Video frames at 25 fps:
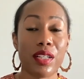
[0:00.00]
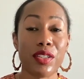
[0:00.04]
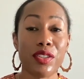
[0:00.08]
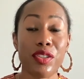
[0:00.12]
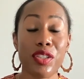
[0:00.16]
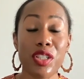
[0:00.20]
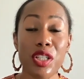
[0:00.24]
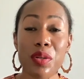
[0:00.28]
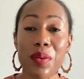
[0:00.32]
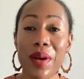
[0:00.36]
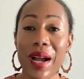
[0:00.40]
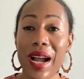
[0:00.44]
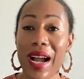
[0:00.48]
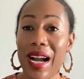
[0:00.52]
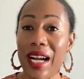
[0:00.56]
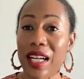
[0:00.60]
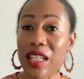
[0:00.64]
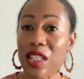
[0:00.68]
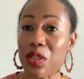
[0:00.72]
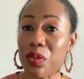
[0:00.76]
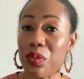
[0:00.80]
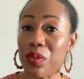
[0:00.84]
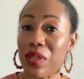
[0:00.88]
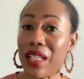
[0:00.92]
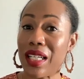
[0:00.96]
Do you
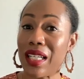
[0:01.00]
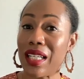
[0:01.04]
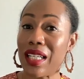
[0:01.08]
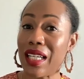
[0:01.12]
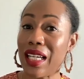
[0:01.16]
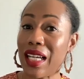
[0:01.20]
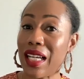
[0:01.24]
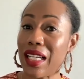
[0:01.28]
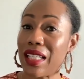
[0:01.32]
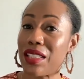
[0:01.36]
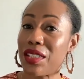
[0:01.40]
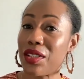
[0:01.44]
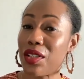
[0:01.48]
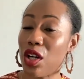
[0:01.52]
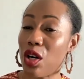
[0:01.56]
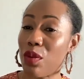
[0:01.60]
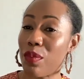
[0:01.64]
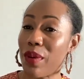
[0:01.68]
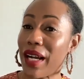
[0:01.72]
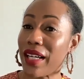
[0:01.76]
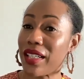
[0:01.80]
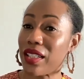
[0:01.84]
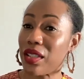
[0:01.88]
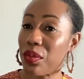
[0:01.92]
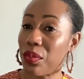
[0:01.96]
actually need to go
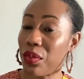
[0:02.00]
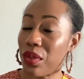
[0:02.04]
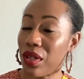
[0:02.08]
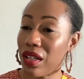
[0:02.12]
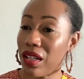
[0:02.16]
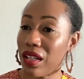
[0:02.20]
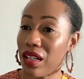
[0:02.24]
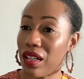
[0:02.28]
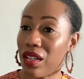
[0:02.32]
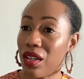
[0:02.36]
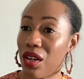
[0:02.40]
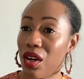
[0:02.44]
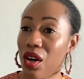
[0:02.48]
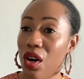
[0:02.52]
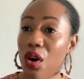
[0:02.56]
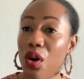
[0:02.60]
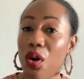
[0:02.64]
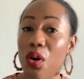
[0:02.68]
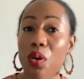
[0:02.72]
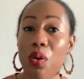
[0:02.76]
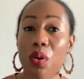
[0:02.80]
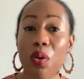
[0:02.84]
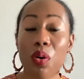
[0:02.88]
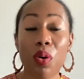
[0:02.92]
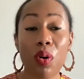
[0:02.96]
back to work?
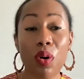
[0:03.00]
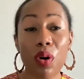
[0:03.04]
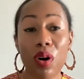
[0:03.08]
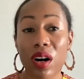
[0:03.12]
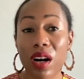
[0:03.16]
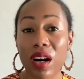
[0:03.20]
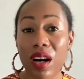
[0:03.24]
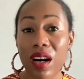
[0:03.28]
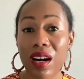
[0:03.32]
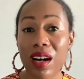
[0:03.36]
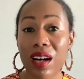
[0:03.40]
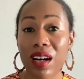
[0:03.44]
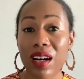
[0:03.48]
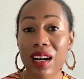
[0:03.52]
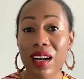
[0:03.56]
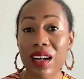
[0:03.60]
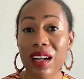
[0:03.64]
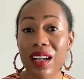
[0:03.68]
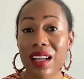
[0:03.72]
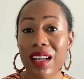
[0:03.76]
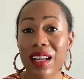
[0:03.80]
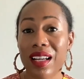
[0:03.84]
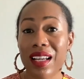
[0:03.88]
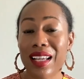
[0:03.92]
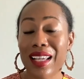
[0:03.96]
Or
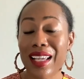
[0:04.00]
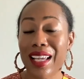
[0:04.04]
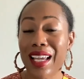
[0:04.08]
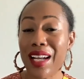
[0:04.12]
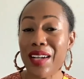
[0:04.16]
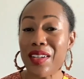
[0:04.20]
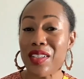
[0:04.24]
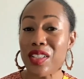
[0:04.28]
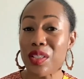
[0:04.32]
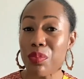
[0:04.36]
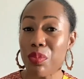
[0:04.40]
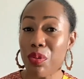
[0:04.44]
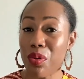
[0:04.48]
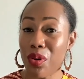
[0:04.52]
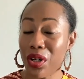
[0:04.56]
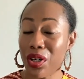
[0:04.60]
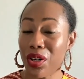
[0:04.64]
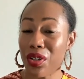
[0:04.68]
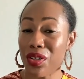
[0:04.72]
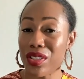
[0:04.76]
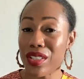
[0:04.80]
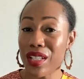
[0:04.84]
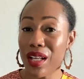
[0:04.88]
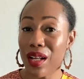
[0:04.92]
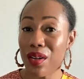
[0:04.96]
can you support
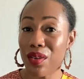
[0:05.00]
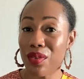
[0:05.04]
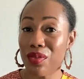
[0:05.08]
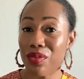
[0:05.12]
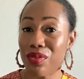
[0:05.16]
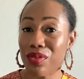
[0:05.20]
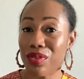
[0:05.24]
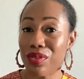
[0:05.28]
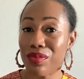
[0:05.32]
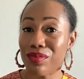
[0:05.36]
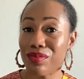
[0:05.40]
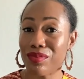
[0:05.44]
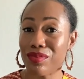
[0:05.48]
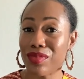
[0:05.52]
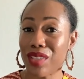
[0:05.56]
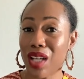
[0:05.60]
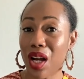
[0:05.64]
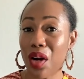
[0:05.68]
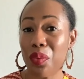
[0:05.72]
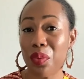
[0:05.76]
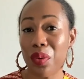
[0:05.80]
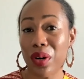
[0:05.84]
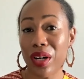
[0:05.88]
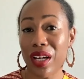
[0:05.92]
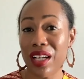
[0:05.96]
yourself
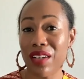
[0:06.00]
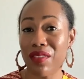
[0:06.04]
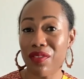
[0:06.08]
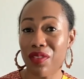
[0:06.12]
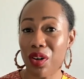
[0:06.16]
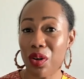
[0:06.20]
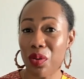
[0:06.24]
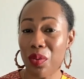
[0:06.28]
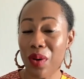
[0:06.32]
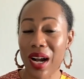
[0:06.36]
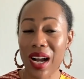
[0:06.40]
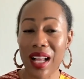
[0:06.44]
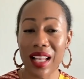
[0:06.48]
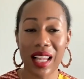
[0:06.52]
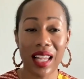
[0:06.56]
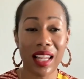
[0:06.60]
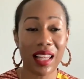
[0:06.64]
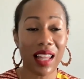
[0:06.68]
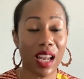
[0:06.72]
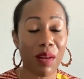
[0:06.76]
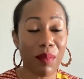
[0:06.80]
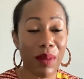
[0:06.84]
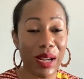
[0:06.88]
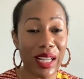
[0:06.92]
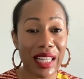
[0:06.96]
not working for a while? A
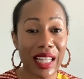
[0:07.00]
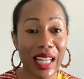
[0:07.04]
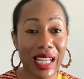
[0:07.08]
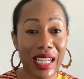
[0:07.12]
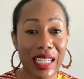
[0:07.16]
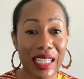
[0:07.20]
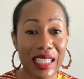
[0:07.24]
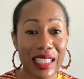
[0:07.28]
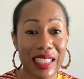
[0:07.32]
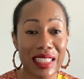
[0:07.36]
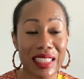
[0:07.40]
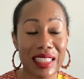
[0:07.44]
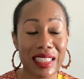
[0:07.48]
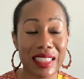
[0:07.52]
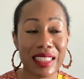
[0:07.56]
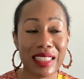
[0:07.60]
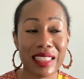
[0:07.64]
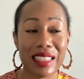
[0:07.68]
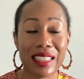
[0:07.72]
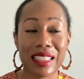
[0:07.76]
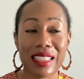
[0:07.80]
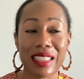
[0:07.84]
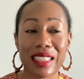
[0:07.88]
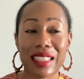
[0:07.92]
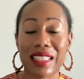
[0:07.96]
lot of my clients
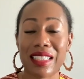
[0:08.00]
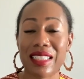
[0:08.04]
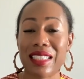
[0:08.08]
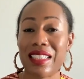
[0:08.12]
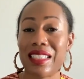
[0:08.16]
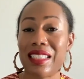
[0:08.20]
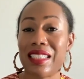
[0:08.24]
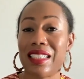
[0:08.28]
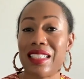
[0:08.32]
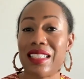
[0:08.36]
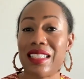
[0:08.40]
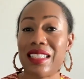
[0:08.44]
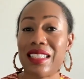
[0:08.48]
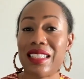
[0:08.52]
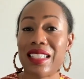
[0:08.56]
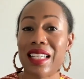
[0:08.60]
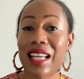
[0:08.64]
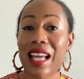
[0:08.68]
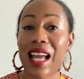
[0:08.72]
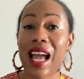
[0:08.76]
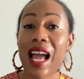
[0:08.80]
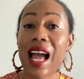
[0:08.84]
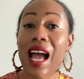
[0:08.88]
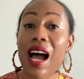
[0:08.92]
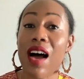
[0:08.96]

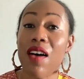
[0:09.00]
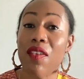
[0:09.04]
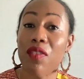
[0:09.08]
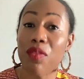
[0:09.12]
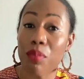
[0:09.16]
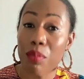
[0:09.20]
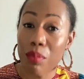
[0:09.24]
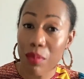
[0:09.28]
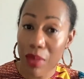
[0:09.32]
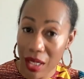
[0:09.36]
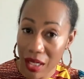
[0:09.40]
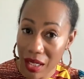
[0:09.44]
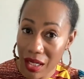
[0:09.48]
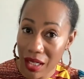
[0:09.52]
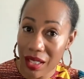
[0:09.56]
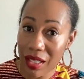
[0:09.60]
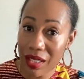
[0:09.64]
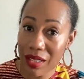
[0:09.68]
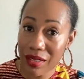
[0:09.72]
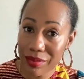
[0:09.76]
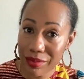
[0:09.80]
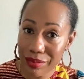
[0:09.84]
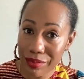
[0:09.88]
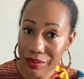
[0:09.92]
have money,